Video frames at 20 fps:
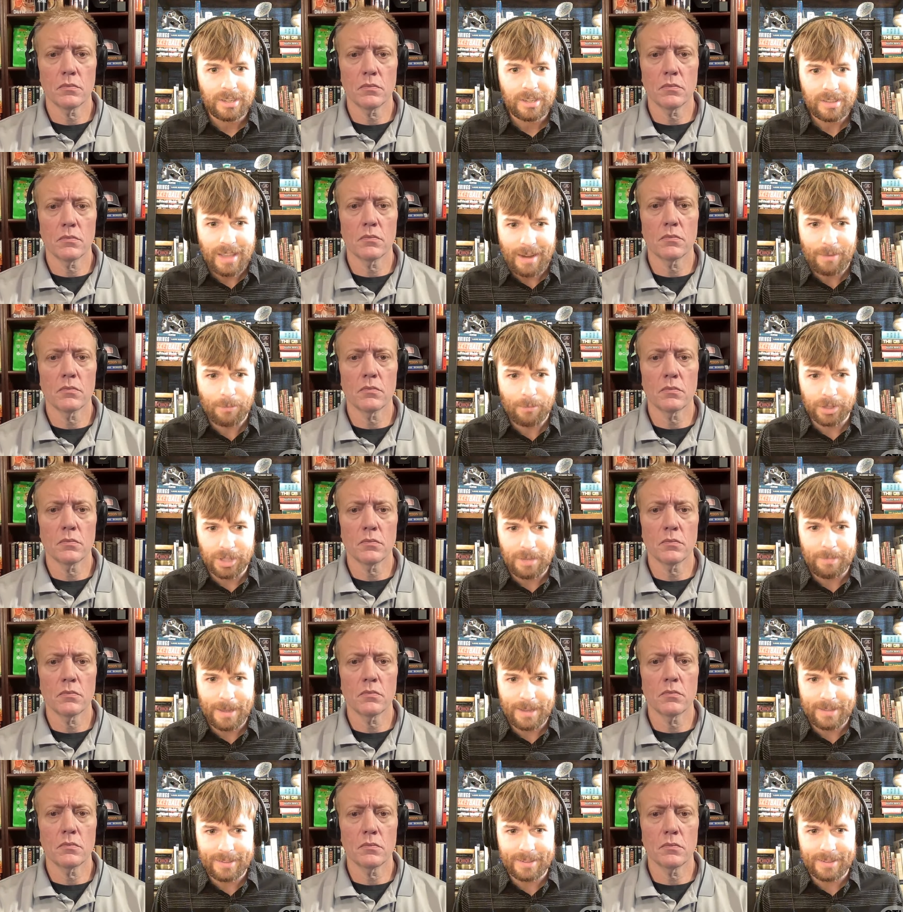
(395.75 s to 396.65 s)
Speaker 1: that really
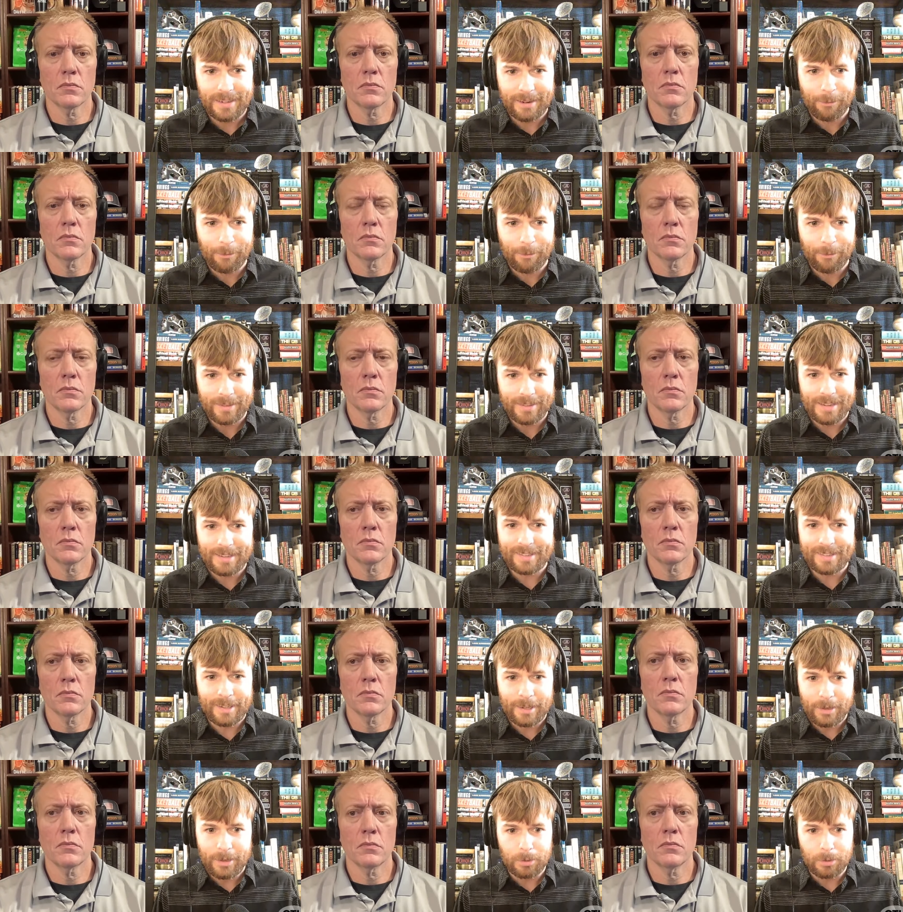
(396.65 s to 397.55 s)
makes a difference. It's
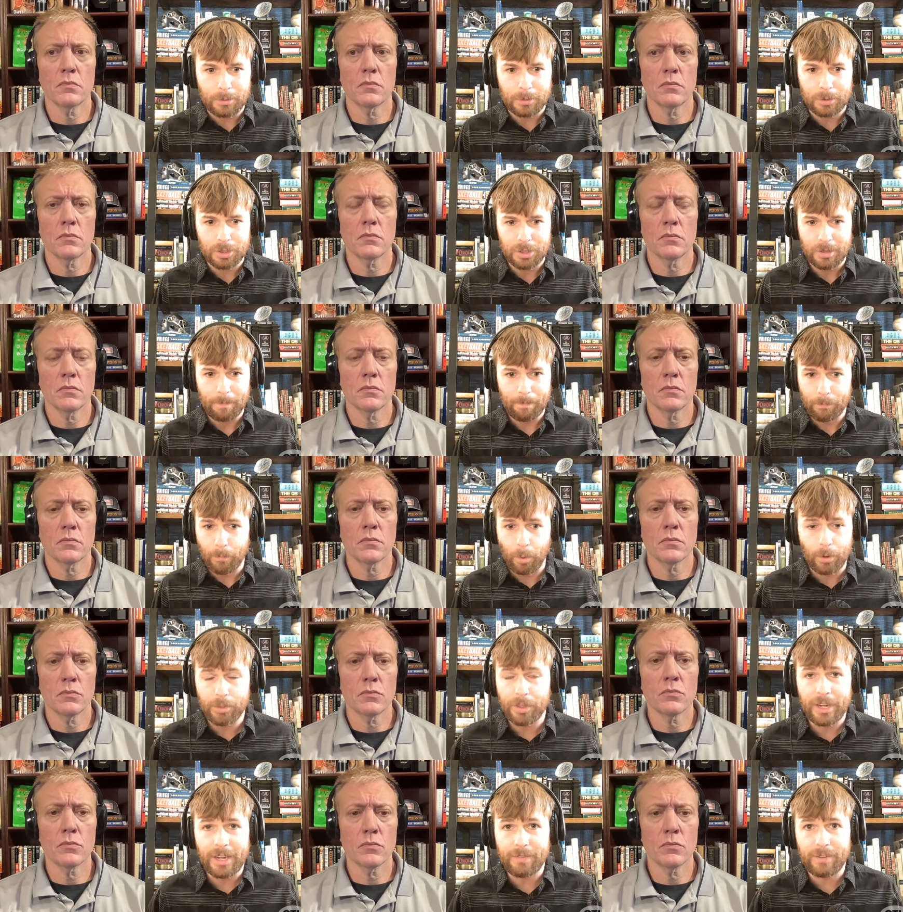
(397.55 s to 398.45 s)
huge,
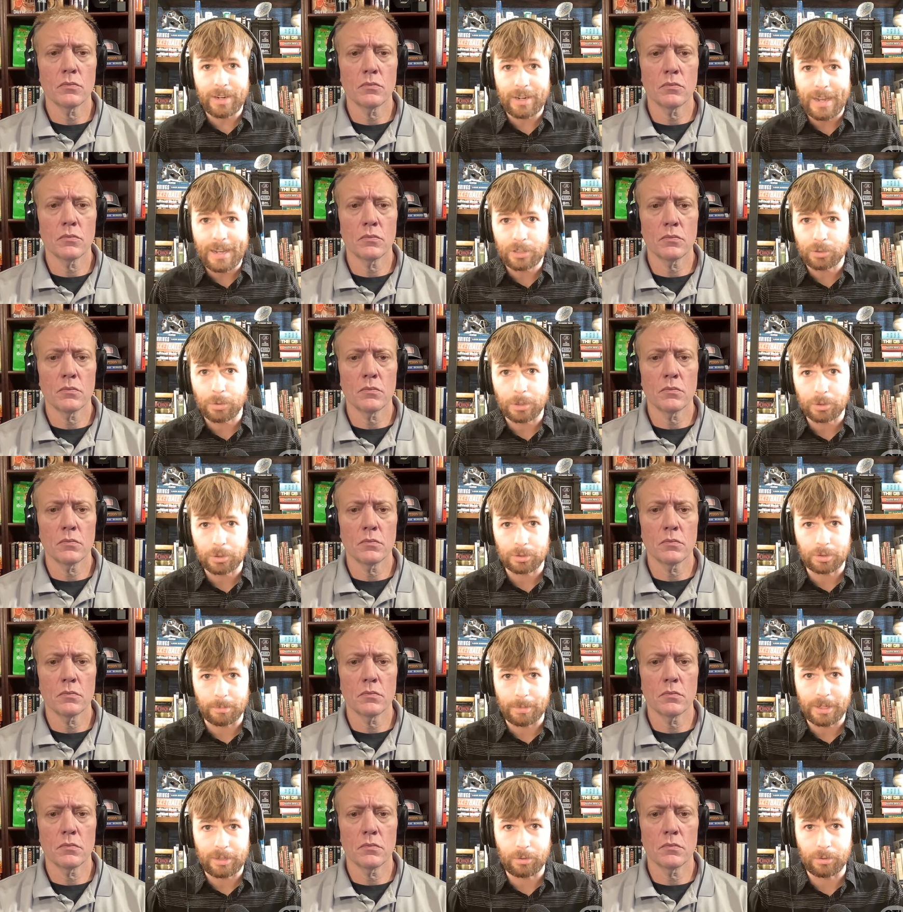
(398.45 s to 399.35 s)
more than even an edge rusher
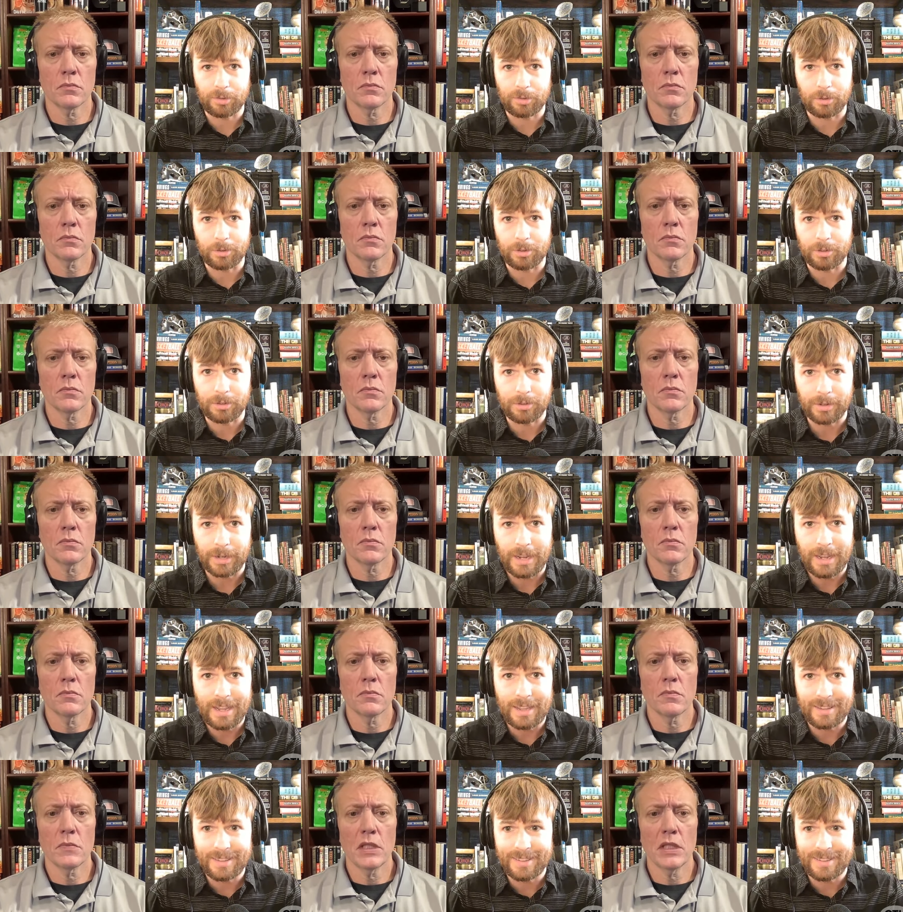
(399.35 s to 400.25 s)
to me to a certain degree.
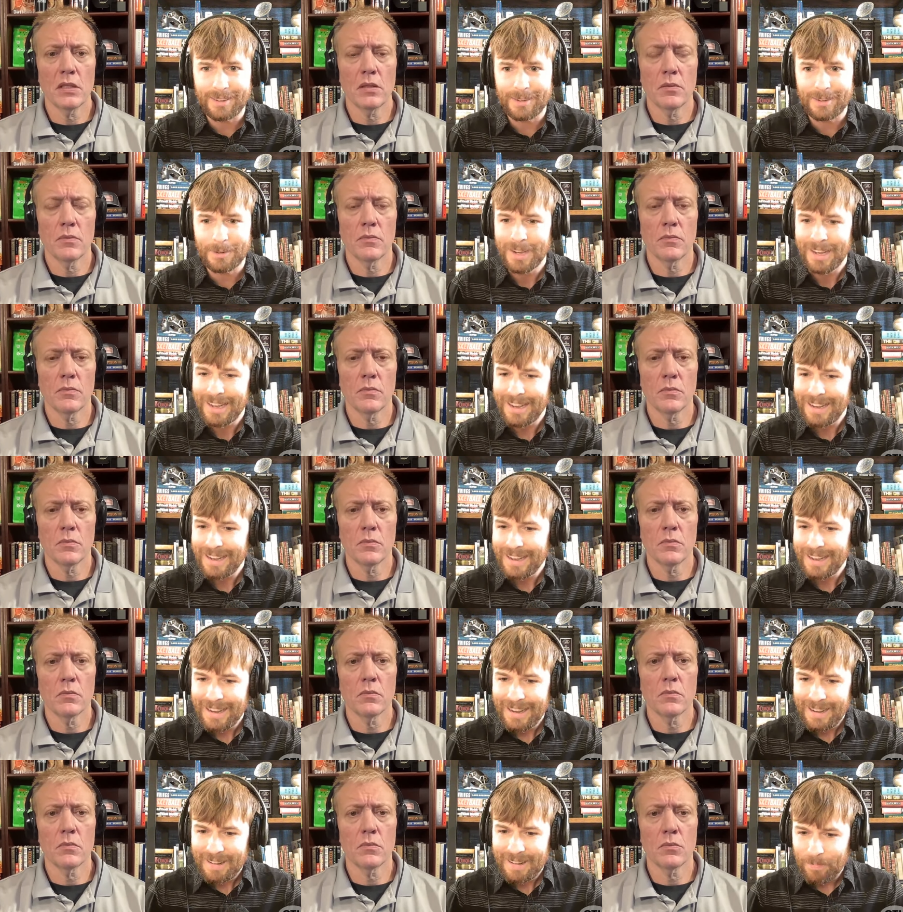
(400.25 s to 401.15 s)
And so,
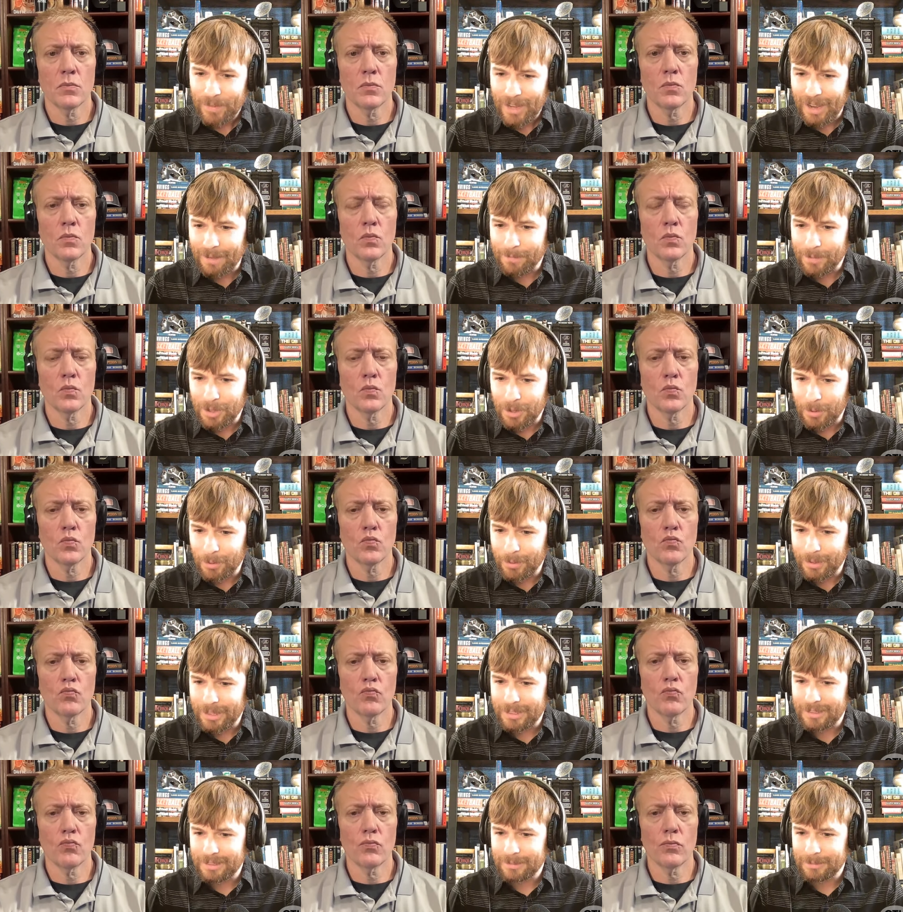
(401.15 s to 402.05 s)
I'm
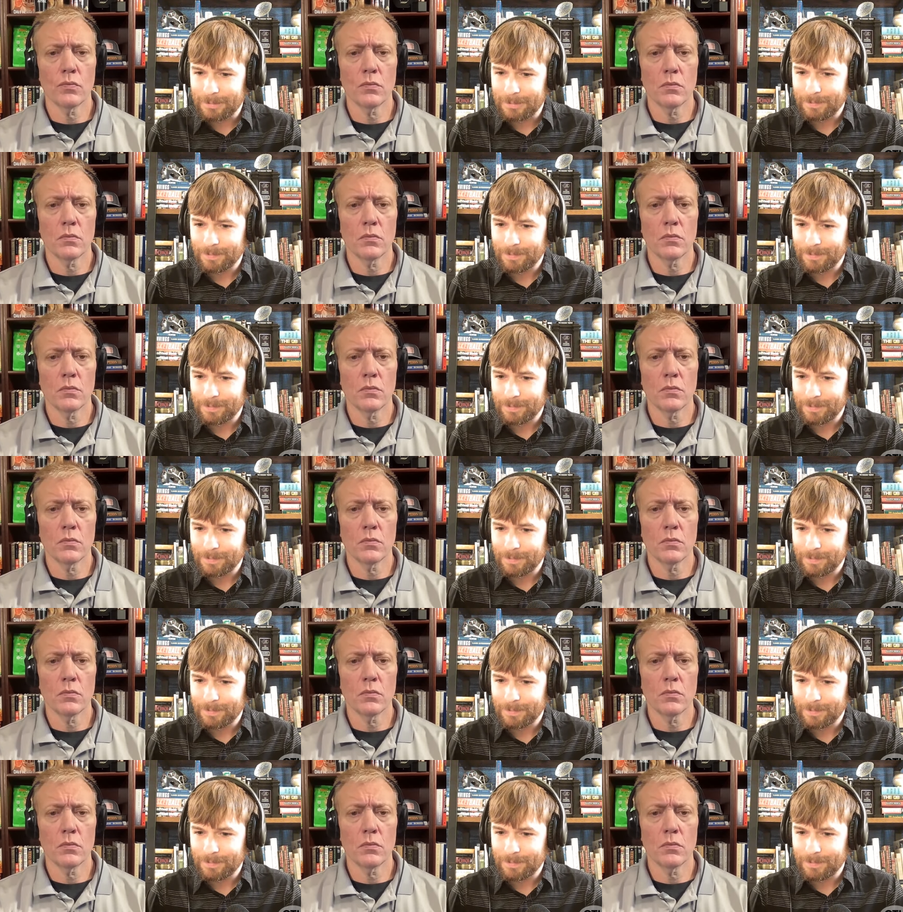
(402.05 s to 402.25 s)
going,